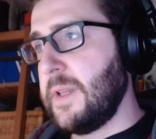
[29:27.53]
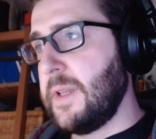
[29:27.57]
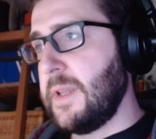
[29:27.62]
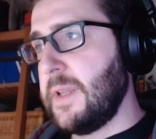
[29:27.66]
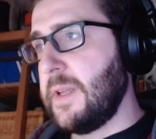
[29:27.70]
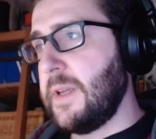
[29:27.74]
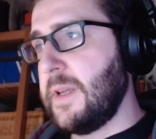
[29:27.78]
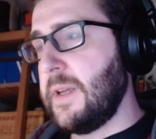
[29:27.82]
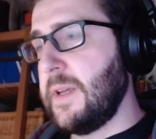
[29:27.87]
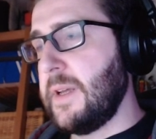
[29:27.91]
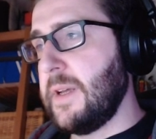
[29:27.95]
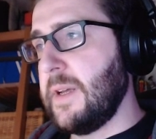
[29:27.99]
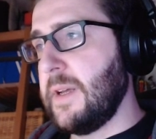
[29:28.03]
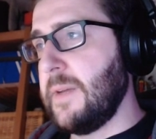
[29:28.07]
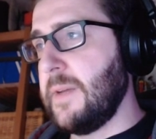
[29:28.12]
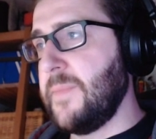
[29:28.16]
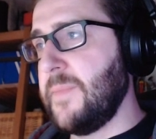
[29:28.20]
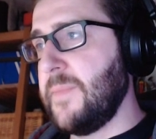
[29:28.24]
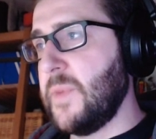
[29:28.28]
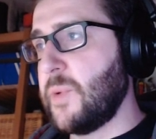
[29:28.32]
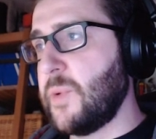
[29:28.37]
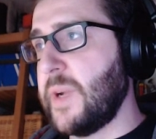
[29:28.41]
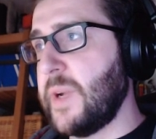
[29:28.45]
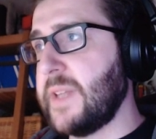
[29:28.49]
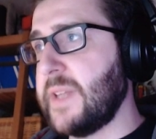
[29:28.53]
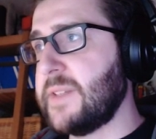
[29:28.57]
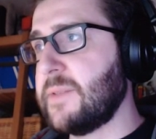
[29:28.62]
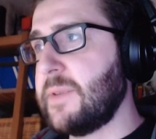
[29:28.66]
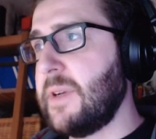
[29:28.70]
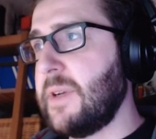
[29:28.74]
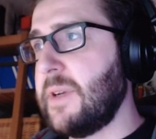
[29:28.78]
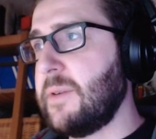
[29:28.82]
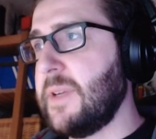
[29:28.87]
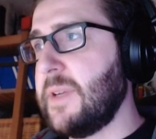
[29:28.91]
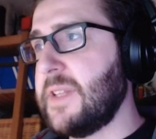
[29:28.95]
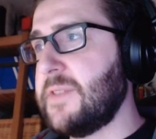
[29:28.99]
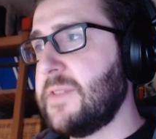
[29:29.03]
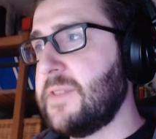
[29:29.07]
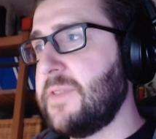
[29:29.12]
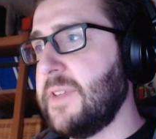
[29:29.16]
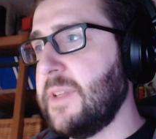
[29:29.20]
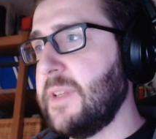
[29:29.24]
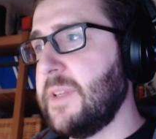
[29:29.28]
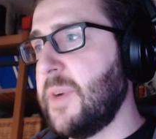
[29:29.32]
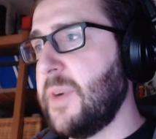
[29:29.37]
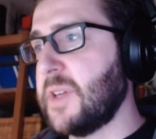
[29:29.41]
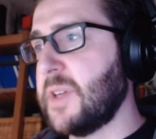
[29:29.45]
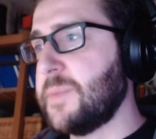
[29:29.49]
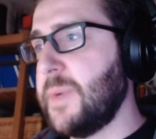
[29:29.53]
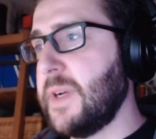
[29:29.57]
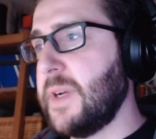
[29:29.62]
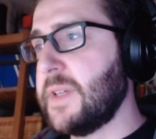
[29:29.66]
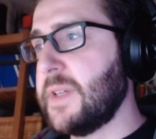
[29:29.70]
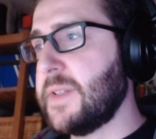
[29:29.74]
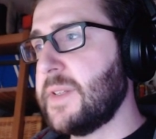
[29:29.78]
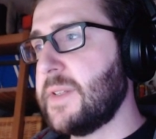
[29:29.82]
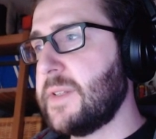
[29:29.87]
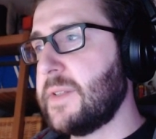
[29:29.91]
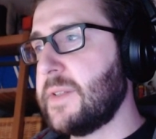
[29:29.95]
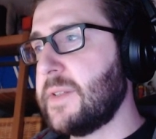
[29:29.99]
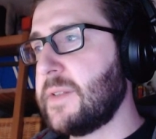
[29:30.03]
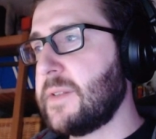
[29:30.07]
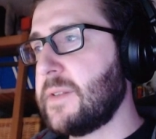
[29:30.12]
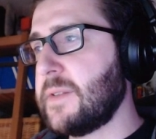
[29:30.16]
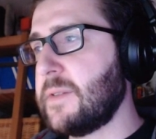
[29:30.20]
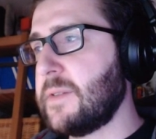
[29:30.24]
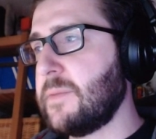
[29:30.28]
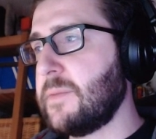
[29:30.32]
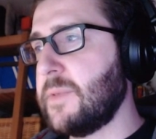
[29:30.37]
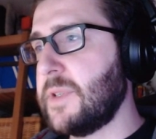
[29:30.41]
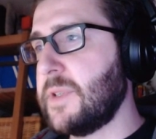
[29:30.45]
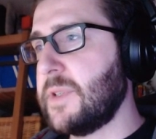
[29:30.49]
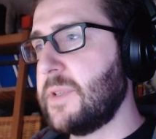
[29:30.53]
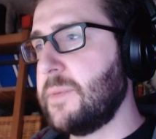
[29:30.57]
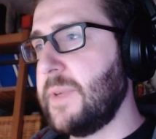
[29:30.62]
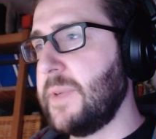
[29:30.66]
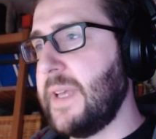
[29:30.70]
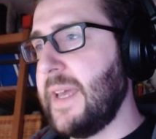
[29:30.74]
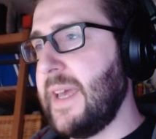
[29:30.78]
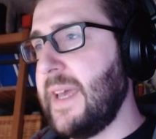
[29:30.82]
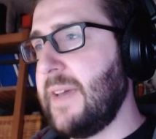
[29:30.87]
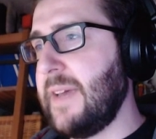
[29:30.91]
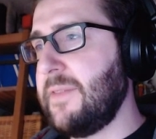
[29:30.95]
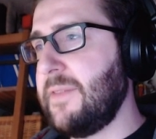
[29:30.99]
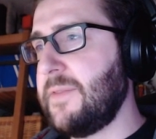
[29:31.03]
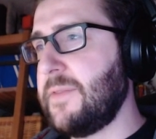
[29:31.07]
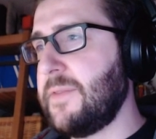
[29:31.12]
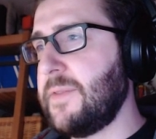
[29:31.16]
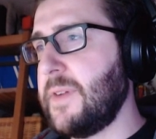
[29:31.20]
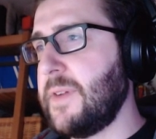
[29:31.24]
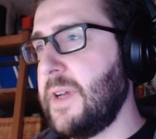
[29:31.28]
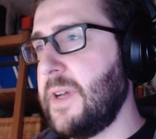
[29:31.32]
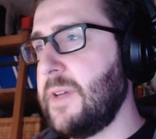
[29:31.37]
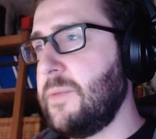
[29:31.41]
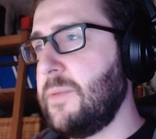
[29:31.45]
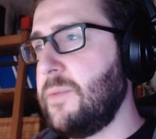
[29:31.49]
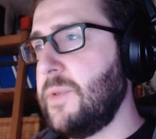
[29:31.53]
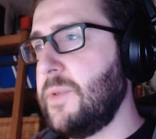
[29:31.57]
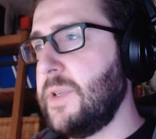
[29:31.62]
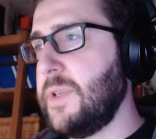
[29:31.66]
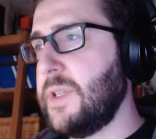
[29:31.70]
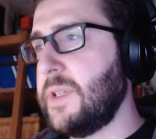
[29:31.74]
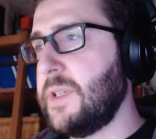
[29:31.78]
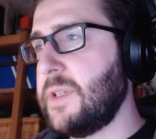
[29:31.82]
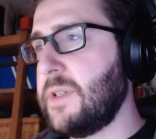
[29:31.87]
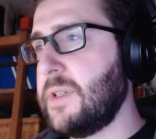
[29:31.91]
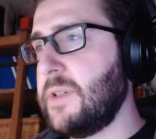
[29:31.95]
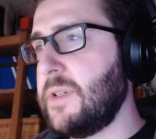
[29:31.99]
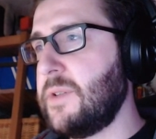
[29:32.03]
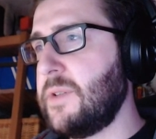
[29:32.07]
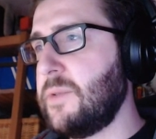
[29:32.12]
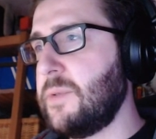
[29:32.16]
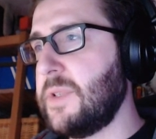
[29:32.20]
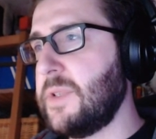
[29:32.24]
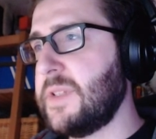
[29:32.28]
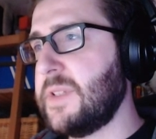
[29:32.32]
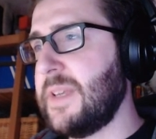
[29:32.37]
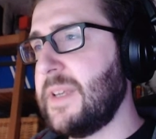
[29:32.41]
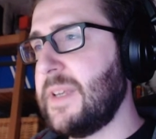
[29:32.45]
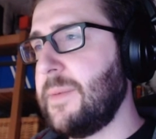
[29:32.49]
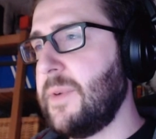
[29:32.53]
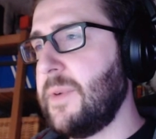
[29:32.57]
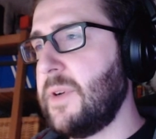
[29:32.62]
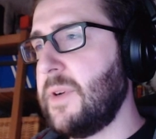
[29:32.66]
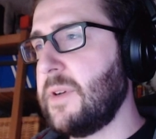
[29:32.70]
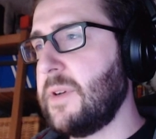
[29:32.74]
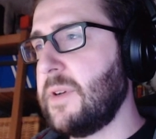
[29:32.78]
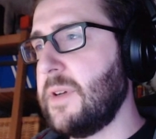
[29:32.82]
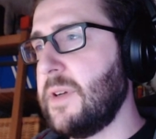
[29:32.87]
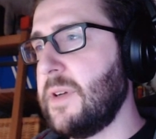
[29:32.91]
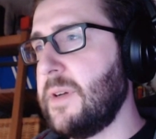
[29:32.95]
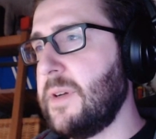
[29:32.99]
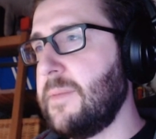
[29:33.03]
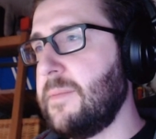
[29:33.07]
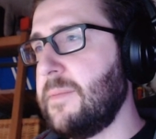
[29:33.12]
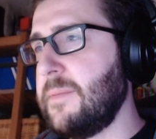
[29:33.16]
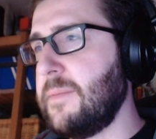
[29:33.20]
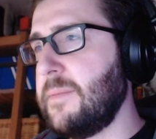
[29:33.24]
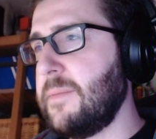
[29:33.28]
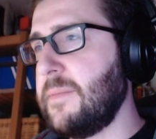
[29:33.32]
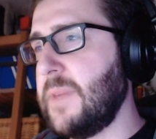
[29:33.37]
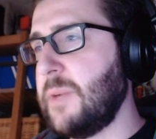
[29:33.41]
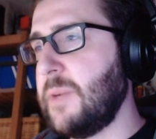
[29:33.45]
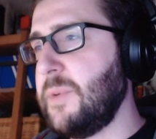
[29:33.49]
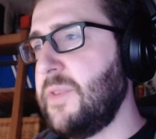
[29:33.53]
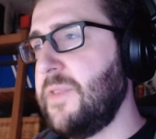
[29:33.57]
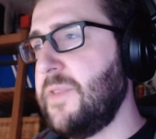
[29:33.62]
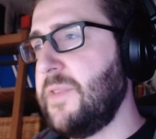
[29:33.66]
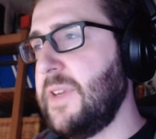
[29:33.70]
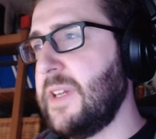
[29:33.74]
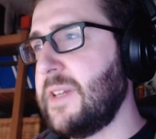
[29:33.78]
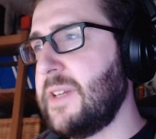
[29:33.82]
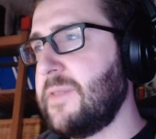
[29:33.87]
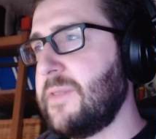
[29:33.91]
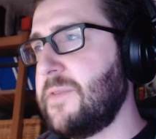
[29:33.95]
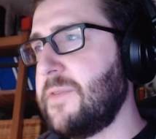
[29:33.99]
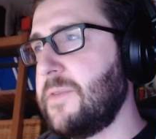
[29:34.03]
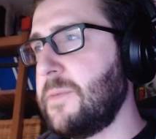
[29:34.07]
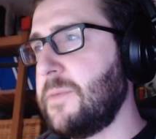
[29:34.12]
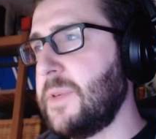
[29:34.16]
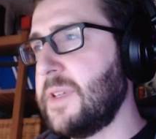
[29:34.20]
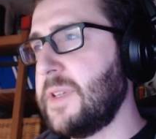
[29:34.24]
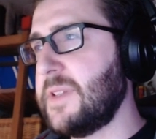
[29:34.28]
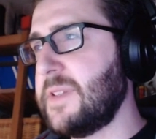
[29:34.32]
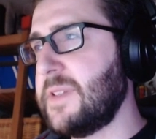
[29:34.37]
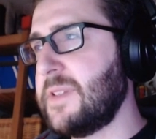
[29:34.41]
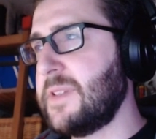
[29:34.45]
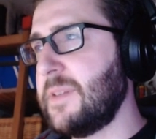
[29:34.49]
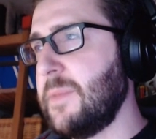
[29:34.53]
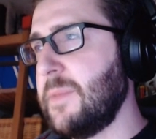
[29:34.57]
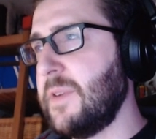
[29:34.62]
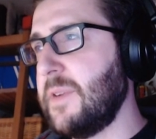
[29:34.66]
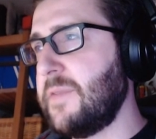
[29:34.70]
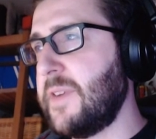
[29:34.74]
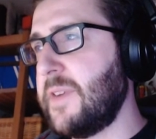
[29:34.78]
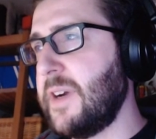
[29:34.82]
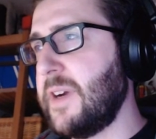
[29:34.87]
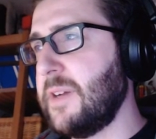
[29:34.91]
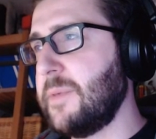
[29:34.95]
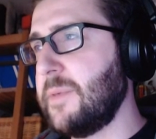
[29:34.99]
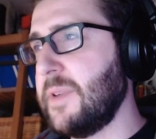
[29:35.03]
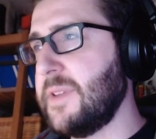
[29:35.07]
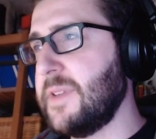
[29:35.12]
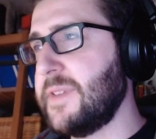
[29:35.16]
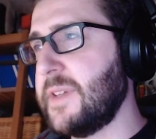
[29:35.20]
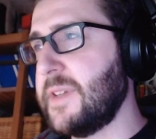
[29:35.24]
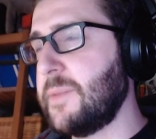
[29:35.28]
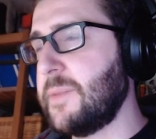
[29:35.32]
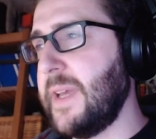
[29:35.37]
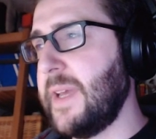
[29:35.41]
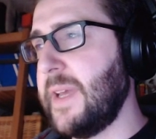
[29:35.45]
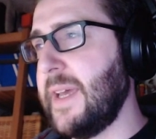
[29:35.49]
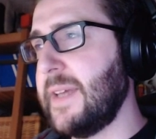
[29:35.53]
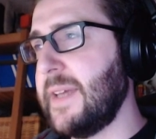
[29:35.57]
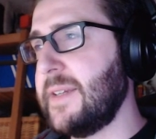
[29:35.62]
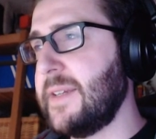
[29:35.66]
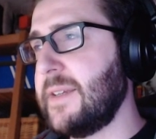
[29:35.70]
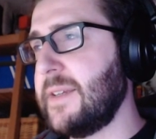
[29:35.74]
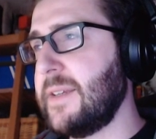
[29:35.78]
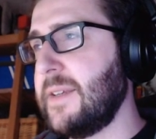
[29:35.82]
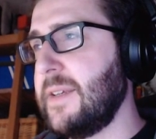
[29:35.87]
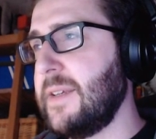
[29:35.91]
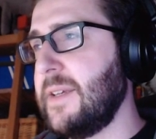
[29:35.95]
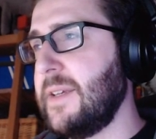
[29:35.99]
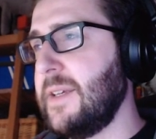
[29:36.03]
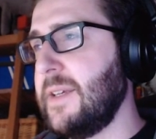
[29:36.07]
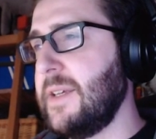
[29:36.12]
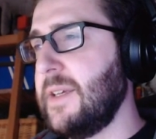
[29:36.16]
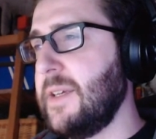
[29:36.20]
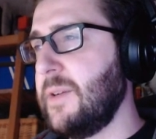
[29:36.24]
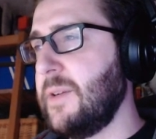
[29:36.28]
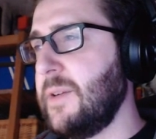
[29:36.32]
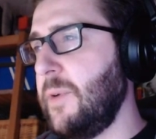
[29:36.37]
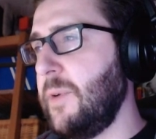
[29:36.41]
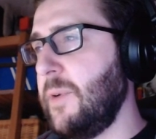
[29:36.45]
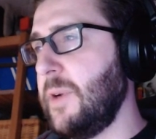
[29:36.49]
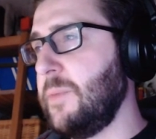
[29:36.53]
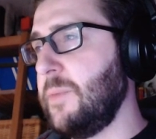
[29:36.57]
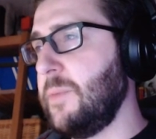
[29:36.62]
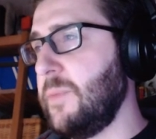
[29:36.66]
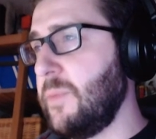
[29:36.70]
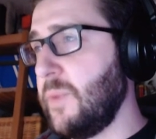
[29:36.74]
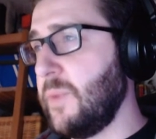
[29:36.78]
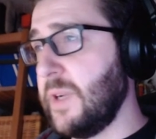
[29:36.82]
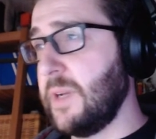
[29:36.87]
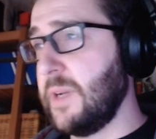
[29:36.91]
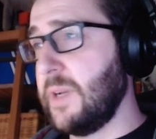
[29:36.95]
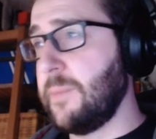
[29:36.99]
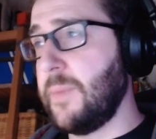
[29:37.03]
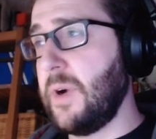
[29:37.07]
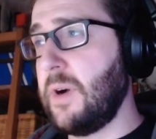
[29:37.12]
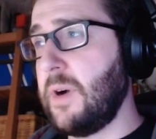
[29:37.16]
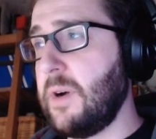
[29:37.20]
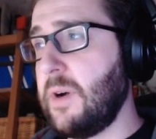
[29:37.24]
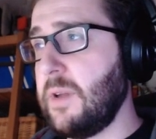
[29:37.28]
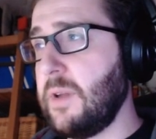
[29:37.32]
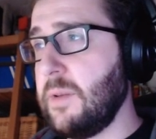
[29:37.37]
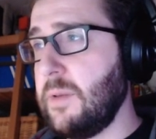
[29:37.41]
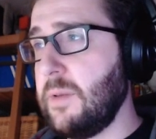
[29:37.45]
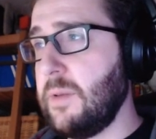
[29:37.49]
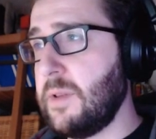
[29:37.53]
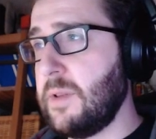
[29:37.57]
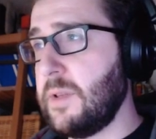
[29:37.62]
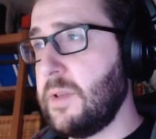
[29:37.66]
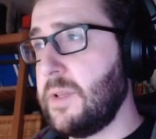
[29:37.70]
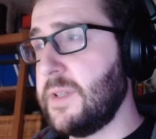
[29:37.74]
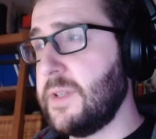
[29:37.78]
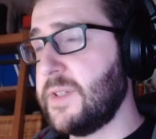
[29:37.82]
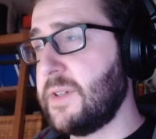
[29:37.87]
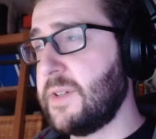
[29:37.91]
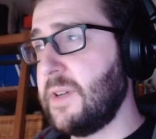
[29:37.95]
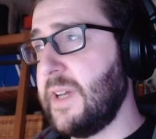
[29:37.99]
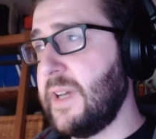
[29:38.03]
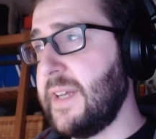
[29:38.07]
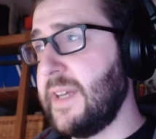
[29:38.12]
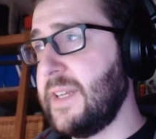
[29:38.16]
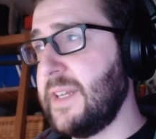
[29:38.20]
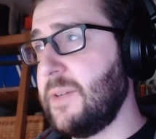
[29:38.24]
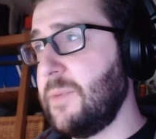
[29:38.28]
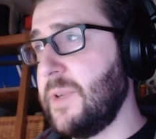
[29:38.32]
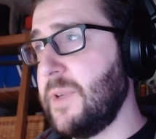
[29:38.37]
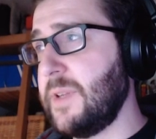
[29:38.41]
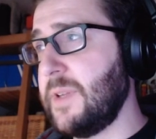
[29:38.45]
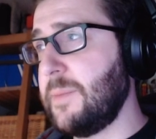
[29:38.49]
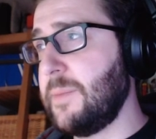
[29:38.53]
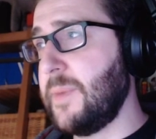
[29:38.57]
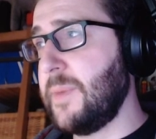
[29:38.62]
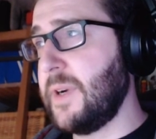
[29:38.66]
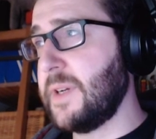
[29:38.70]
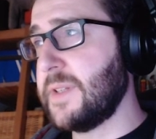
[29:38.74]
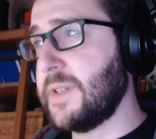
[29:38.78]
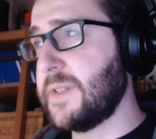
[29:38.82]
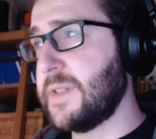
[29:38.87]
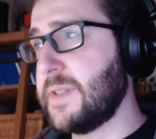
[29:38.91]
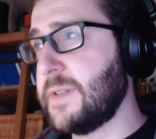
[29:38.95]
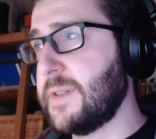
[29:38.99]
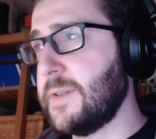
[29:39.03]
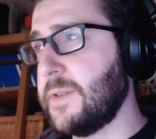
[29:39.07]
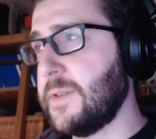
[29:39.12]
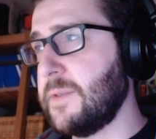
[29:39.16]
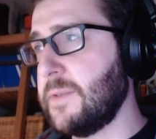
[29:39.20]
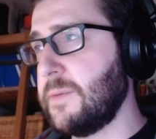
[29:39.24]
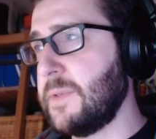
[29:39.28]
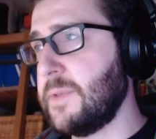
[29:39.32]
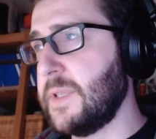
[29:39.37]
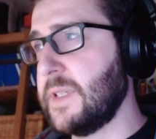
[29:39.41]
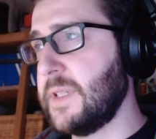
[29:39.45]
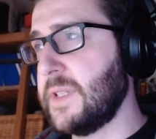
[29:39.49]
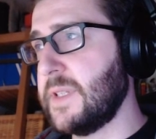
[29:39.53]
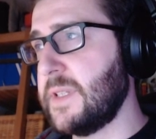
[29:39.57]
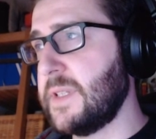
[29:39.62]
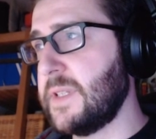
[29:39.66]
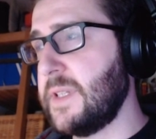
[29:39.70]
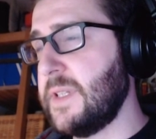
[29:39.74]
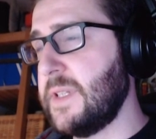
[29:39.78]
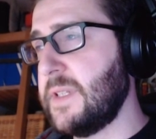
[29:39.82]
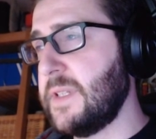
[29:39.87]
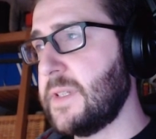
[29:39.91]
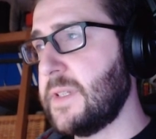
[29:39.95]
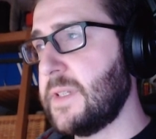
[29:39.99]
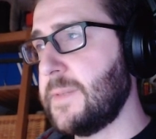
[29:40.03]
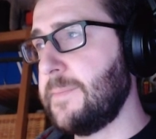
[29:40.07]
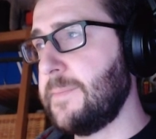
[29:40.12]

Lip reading: Right, so now let's fill the box. What do we have? I would do the same. I would fill it with the similar variables that we had when the ball is colliding with the box. So this is this.